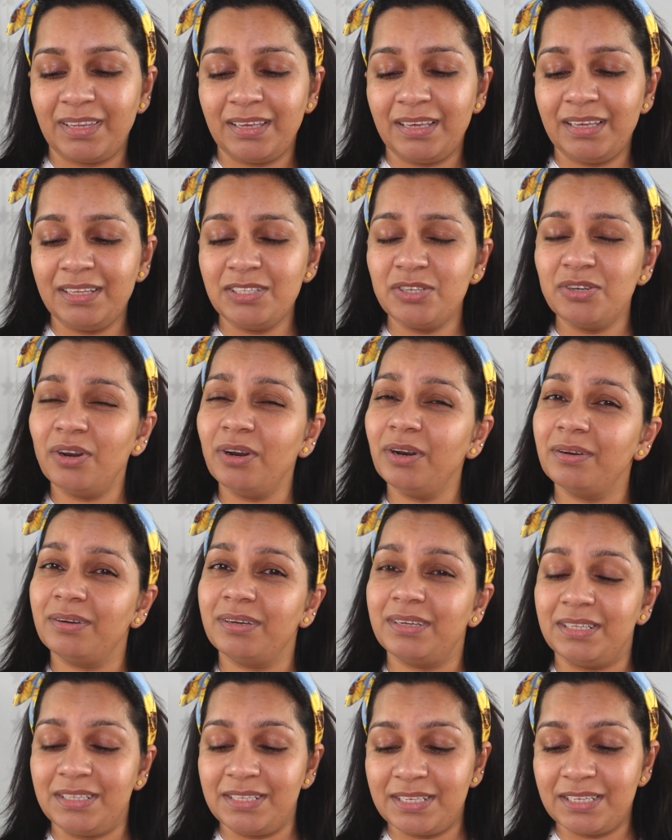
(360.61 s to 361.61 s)
It's not a
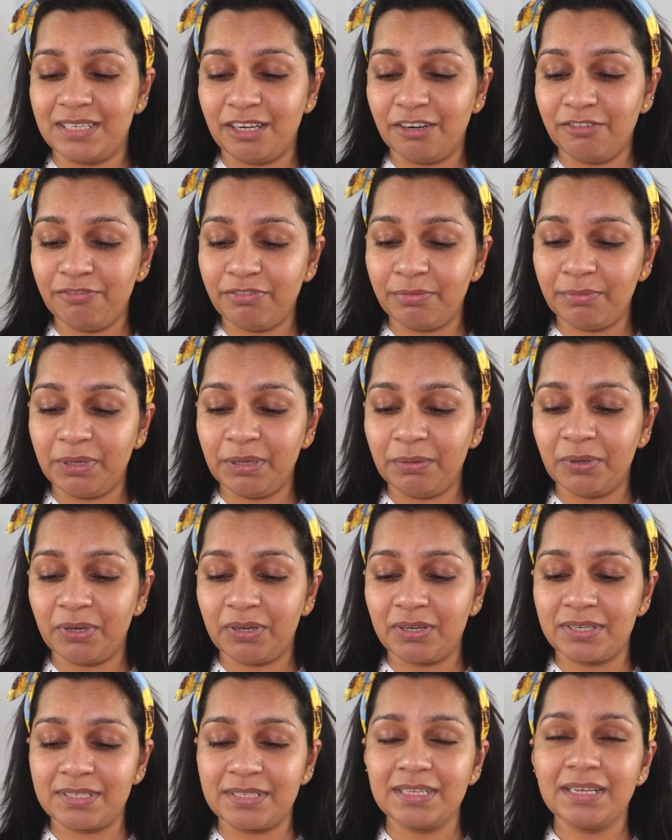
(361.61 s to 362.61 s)
concern for me
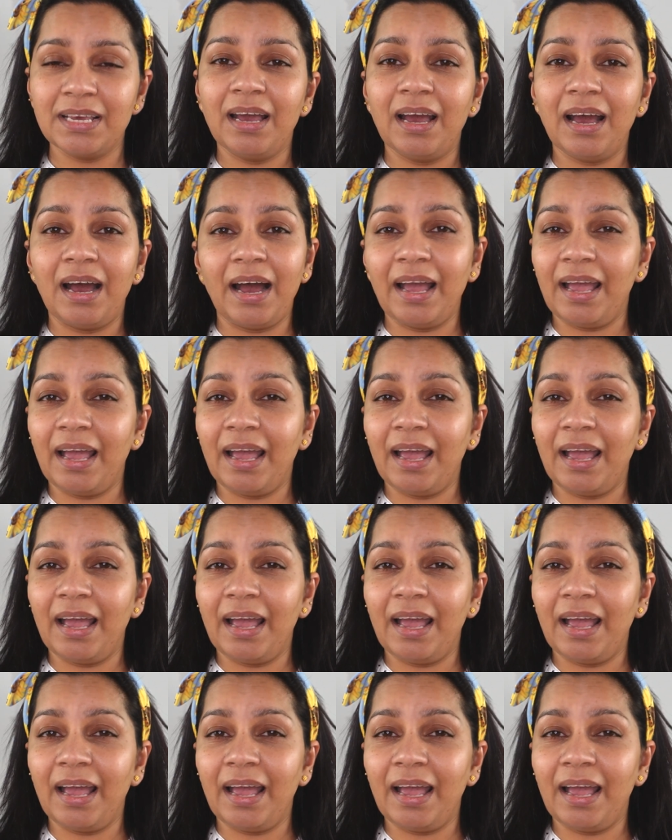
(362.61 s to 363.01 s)
because I